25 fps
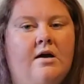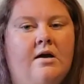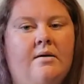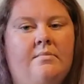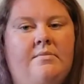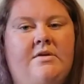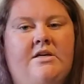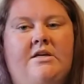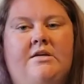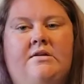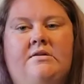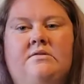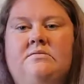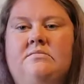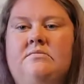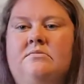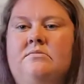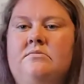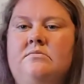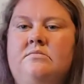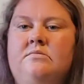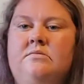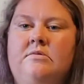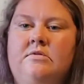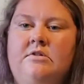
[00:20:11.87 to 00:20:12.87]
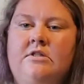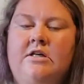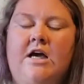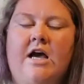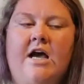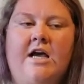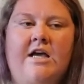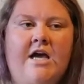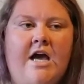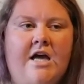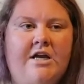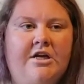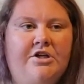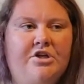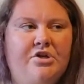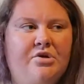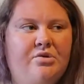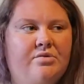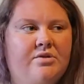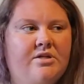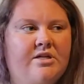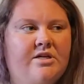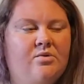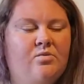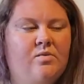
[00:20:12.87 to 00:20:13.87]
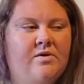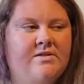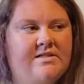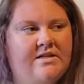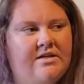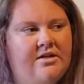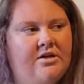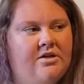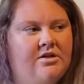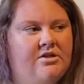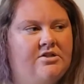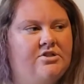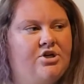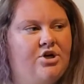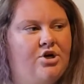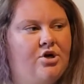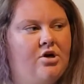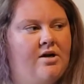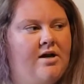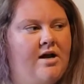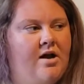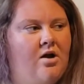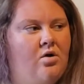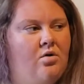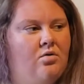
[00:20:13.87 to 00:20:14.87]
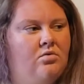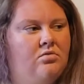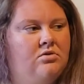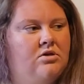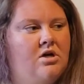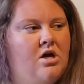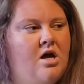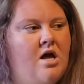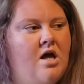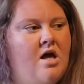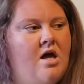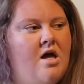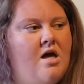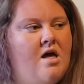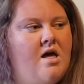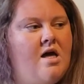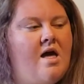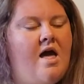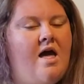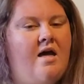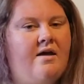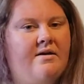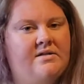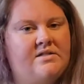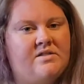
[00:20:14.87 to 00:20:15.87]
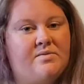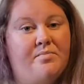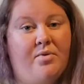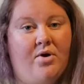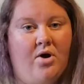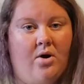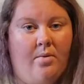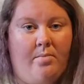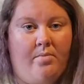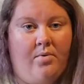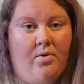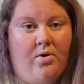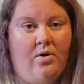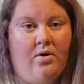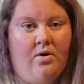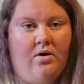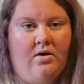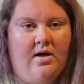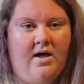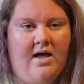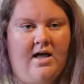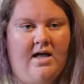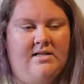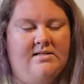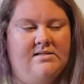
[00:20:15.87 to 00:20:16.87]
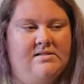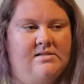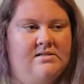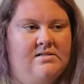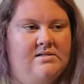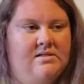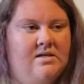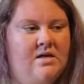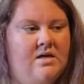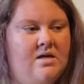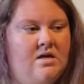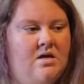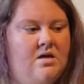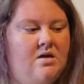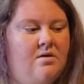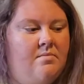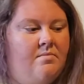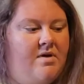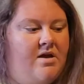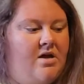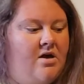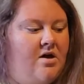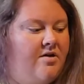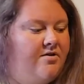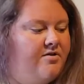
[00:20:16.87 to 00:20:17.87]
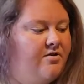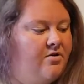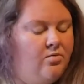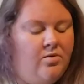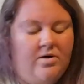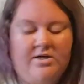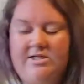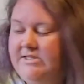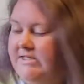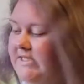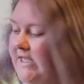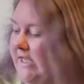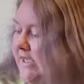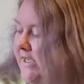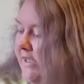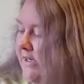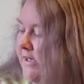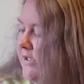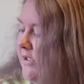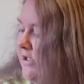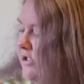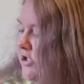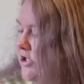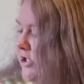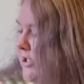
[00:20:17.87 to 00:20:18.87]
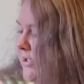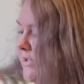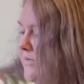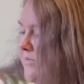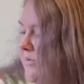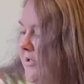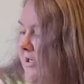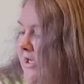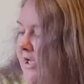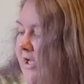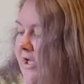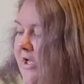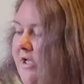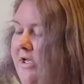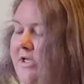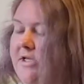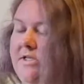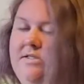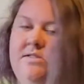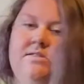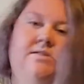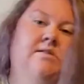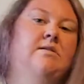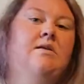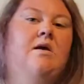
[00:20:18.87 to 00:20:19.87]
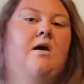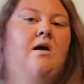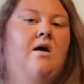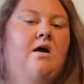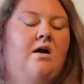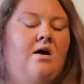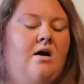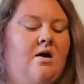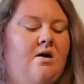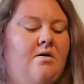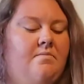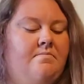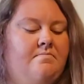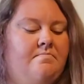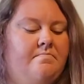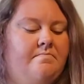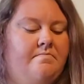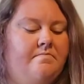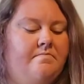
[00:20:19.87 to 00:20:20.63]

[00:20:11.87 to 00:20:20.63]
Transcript: I mean, I kind of knew that it wasn't going to turn out as purple as my other one did, just because I